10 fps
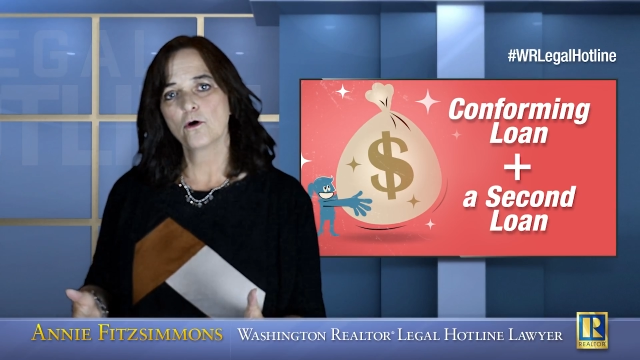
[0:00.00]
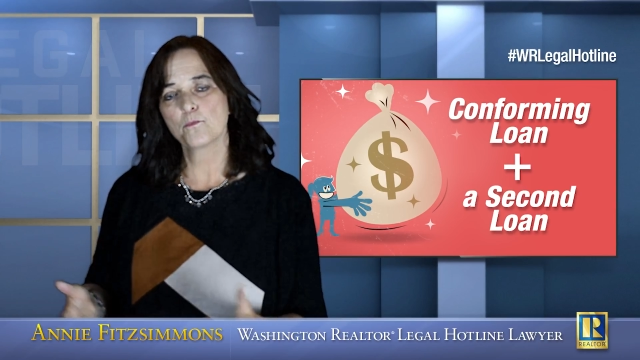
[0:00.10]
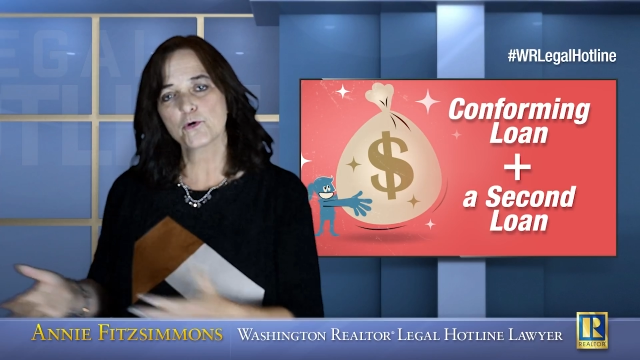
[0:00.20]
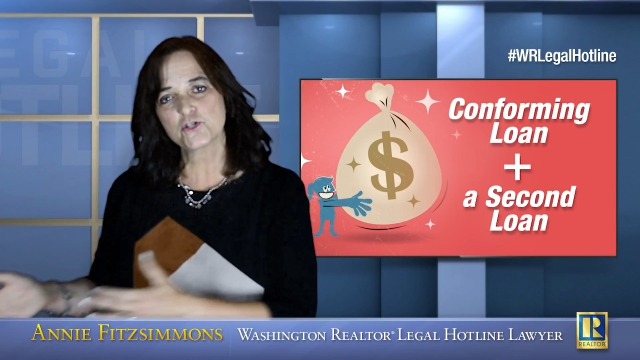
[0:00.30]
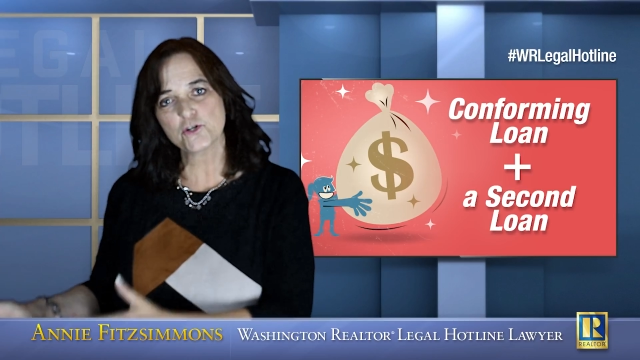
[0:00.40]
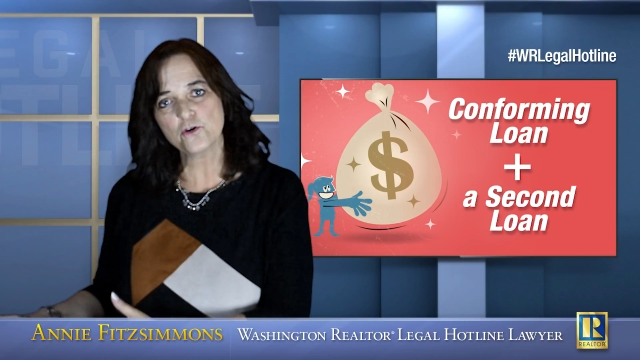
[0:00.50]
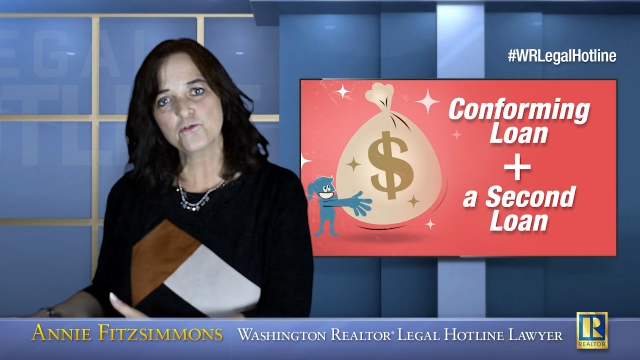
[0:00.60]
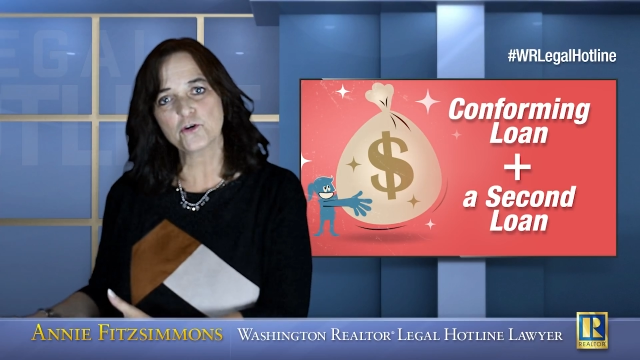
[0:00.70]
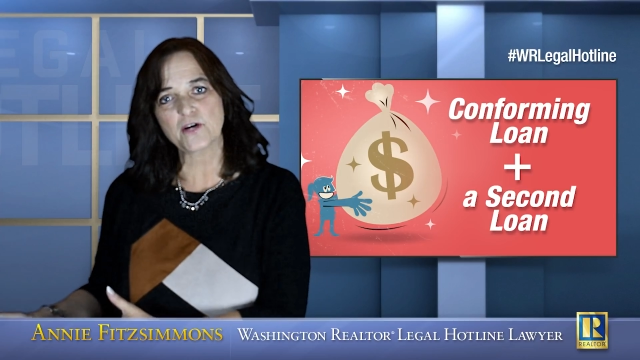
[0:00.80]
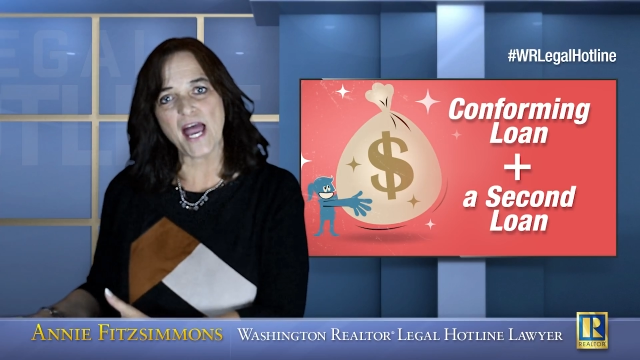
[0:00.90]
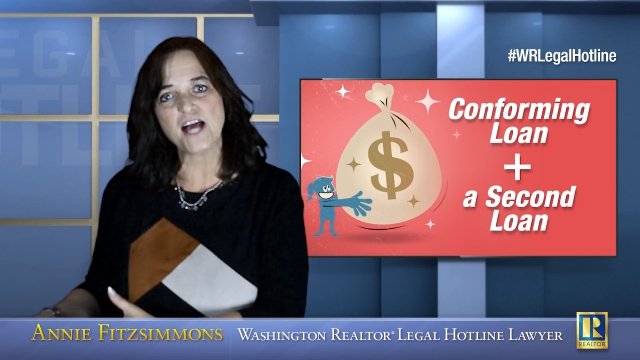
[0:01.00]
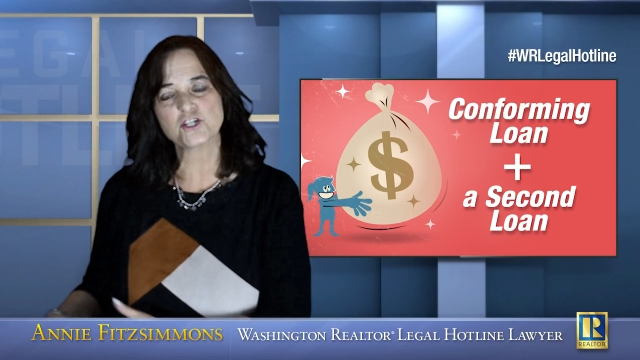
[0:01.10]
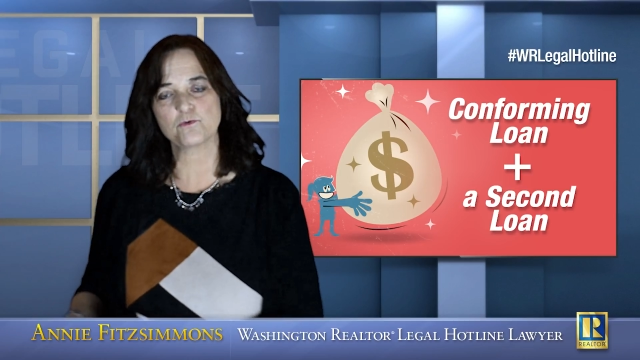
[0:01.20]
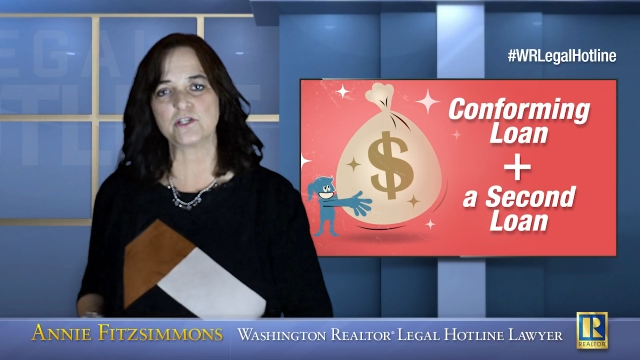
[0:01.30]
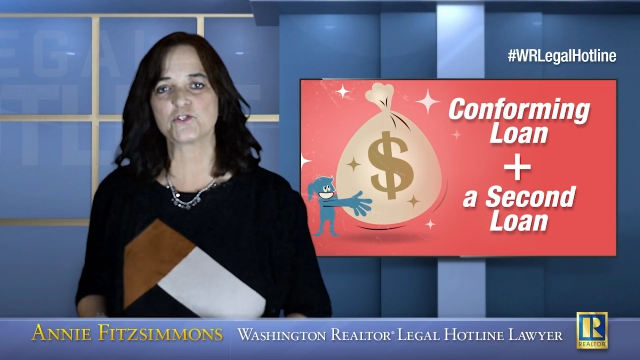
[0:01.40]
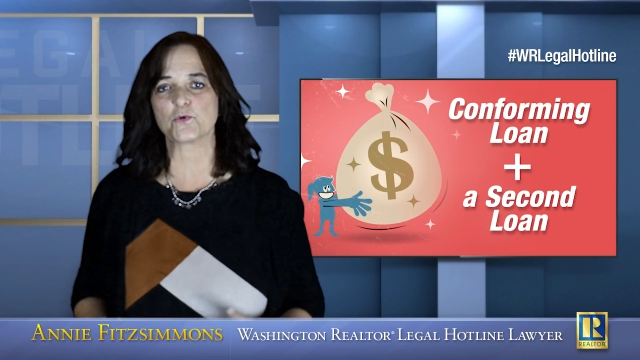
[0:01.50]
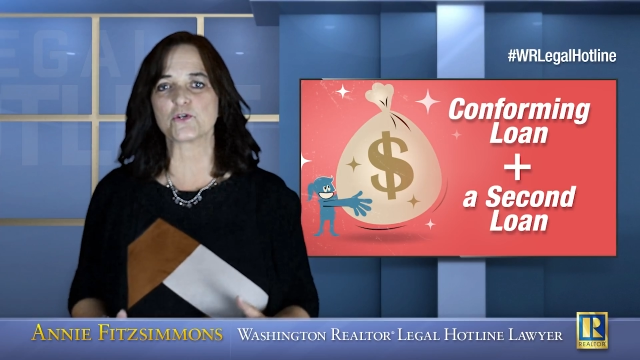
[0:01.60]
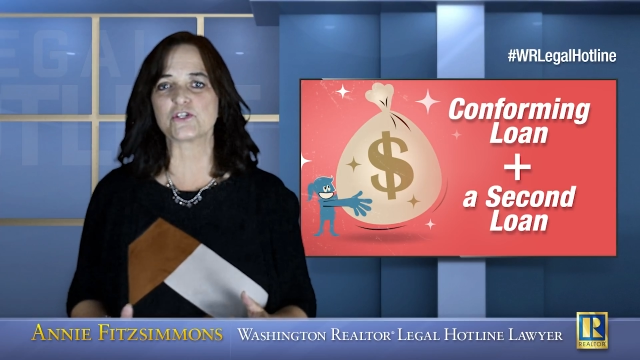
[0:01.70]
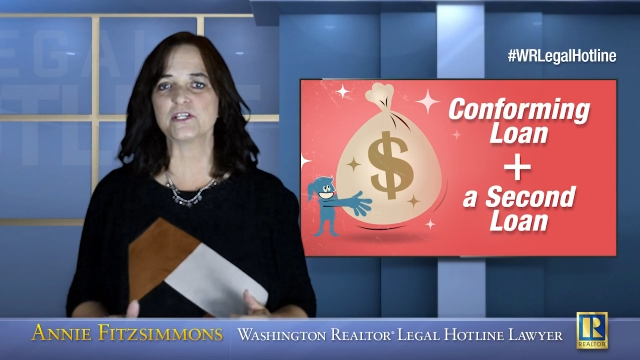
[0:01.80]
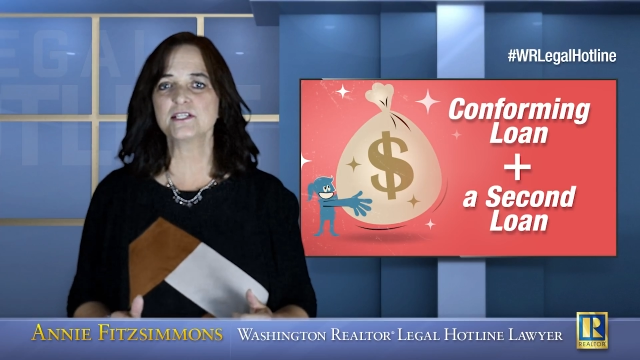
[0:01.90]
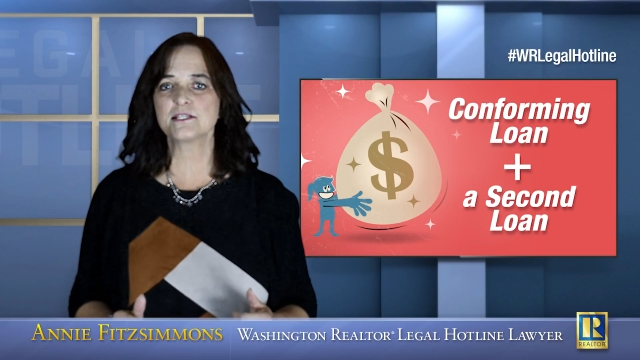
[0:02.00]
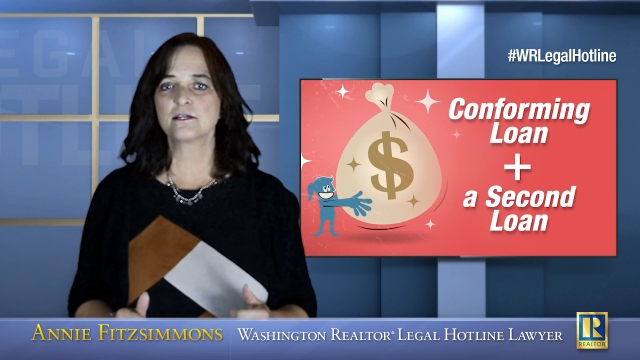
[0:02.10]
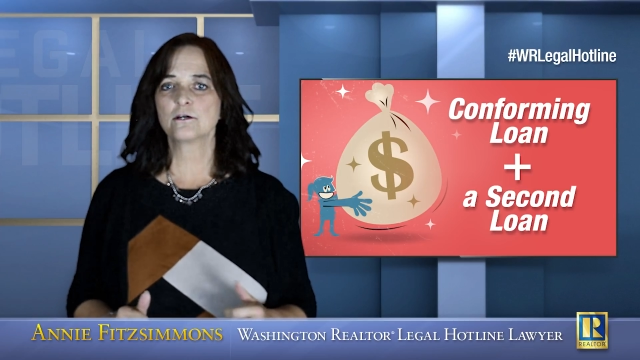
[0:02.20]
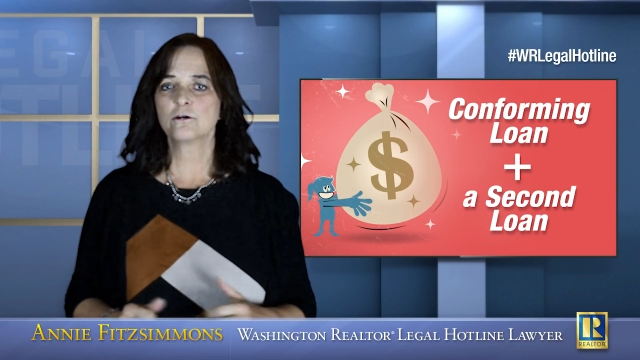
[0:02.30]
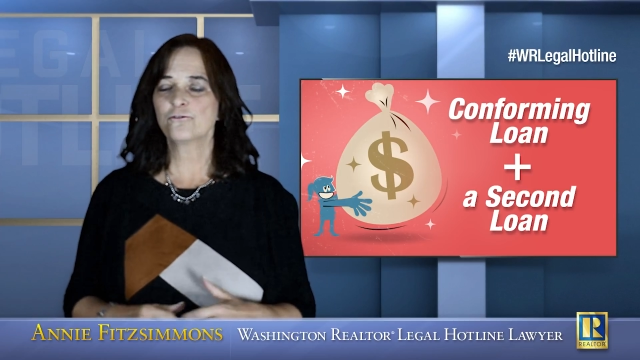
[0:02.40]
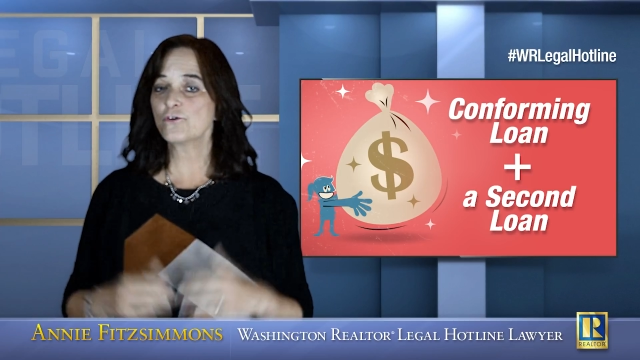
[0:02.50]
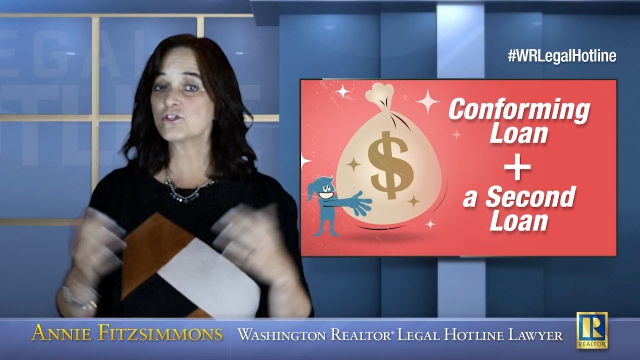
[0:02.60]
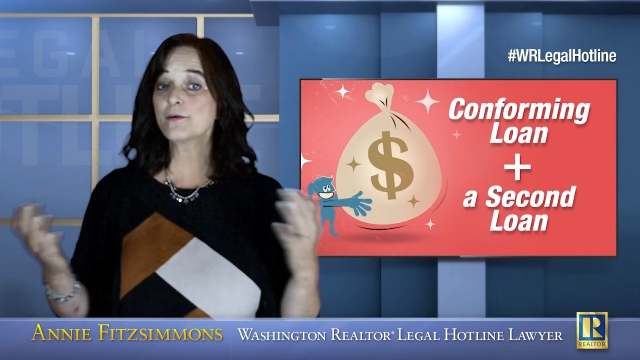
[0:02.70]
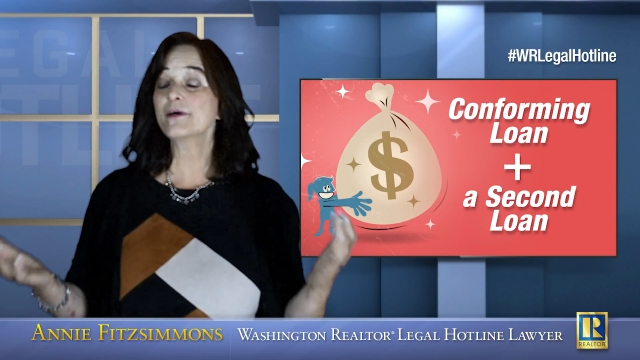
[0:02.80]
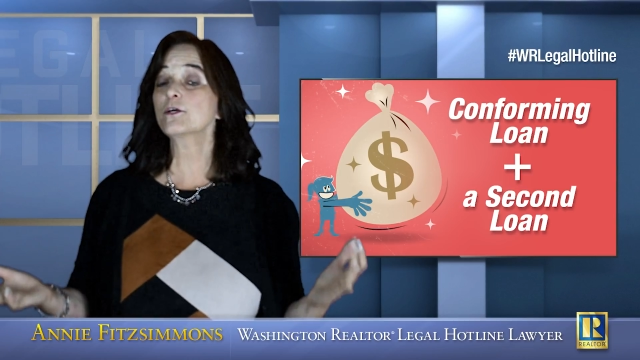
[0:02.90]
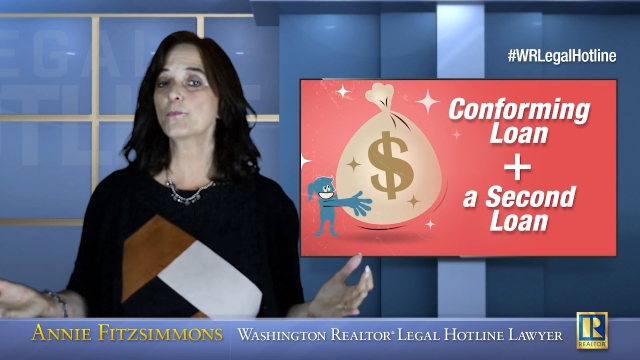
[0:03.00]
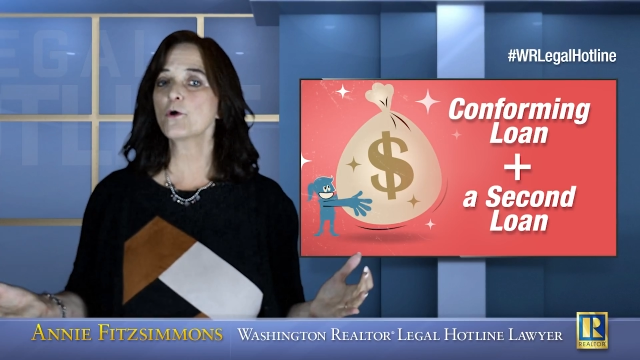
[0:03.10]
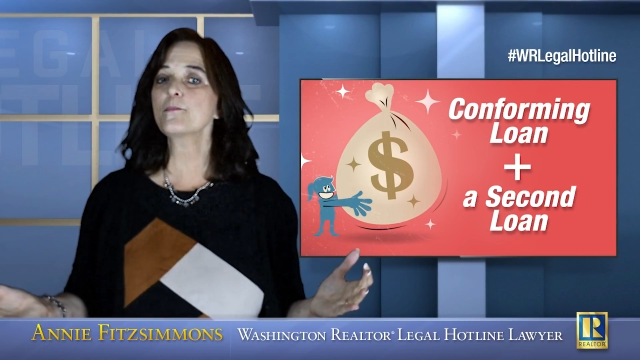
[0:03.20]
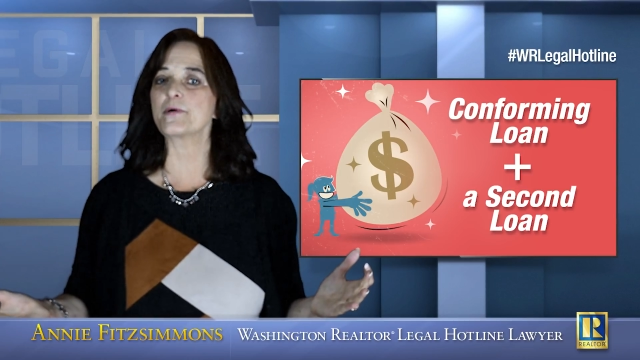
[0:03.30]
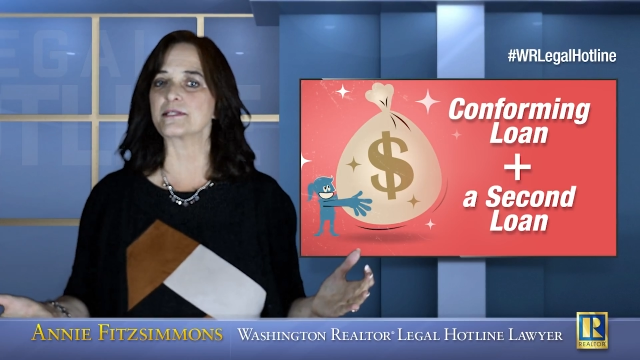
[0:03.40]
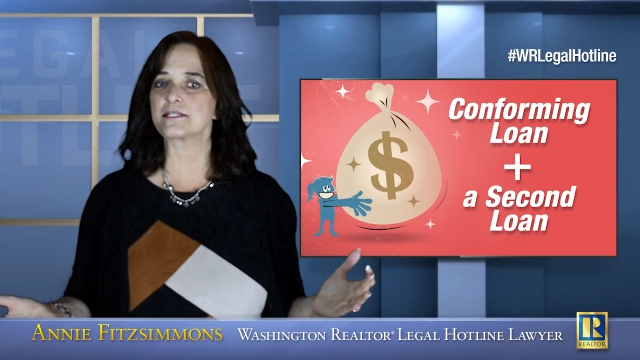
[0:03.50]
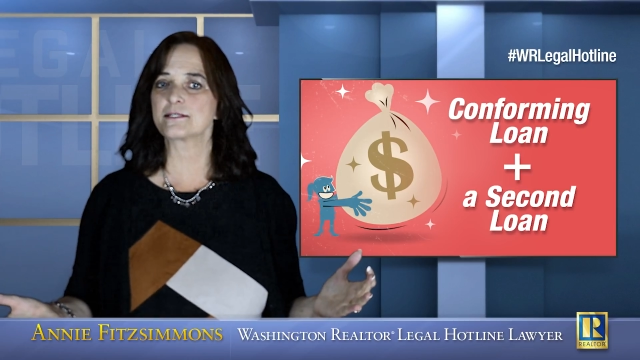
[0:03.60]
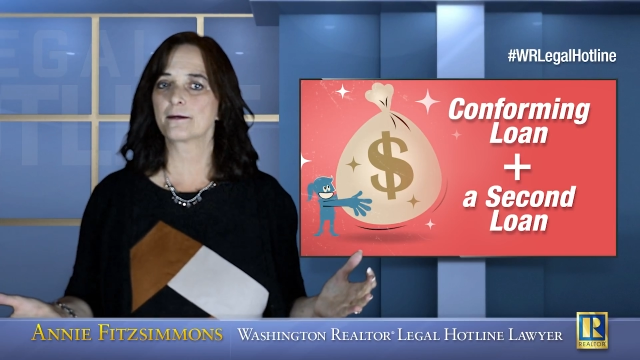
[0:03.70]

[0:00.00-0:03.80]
preserve your cash resources for some other purpose.